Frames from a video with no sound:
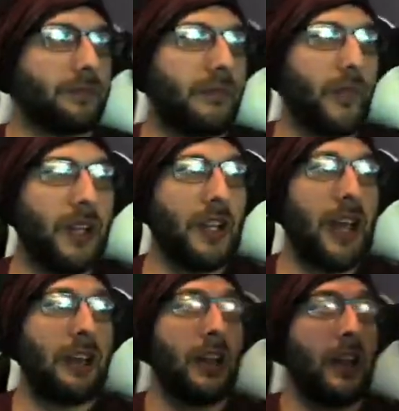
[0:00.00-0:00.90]

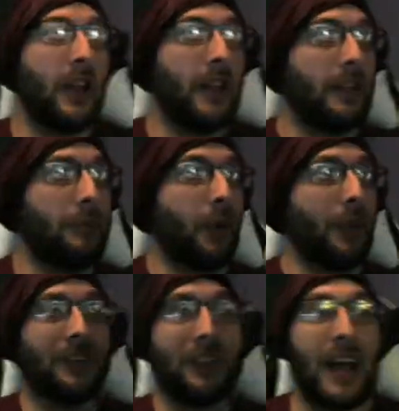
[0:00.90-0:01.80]
Again, this
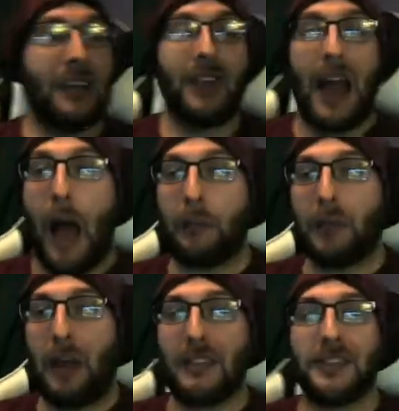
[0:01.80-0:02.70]
build's not even
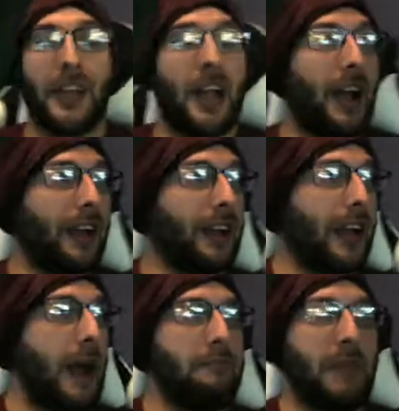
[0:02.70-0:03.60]
optimized. Again,
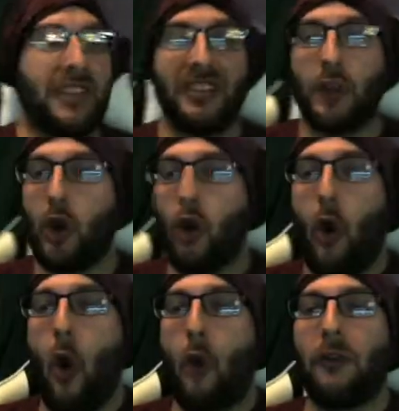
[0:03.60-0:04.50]
I'm missing
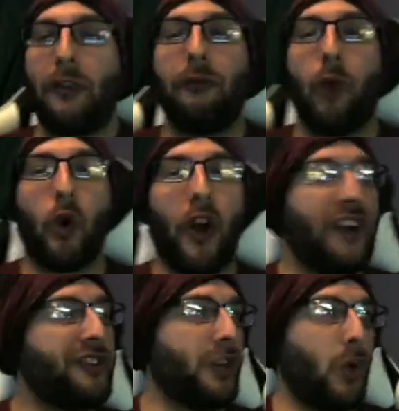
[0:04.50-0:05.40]
over
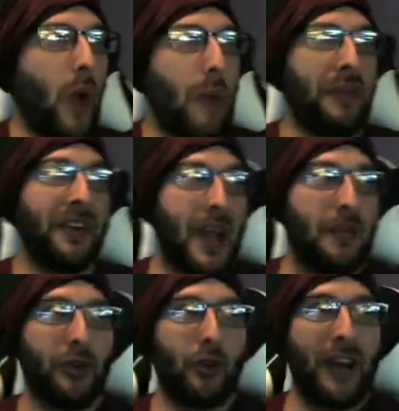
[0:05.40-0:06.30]
400 weapon
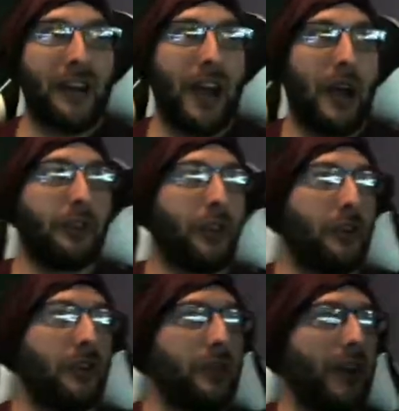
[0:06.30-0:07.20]
damage right now.
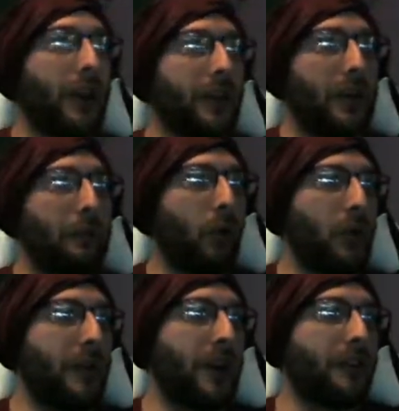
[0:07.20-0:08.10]
Don't you dare. You're going to pull
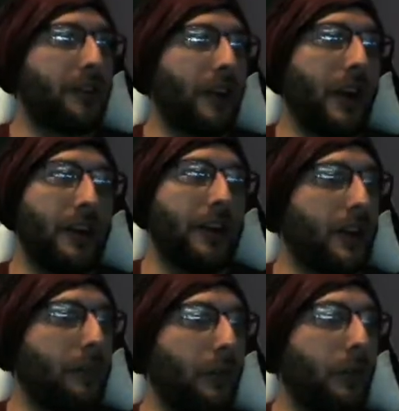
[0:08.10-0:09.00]
them in, aren't you? All right, you're going
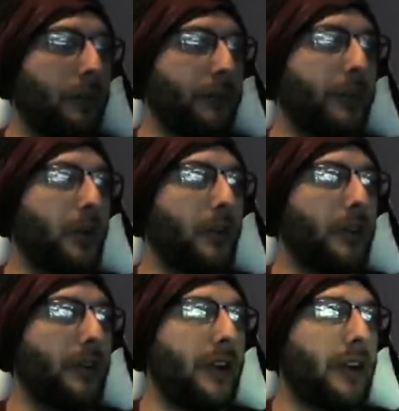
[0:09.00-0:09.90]
to pull them. So we're going
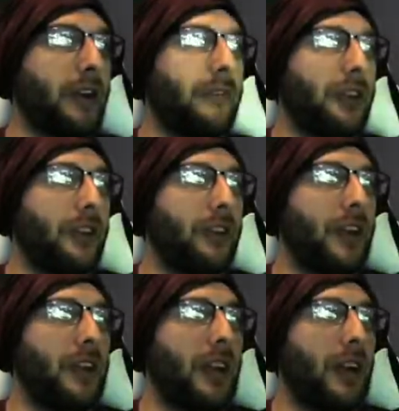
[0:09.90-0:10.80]
to Redger and Billy
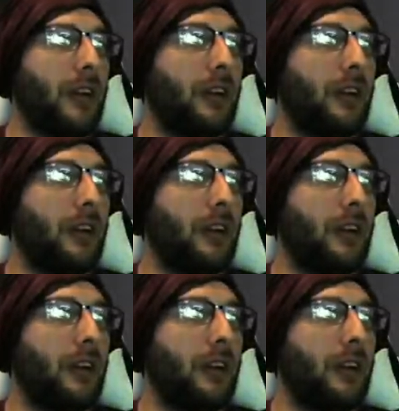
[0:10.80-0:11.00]
right now.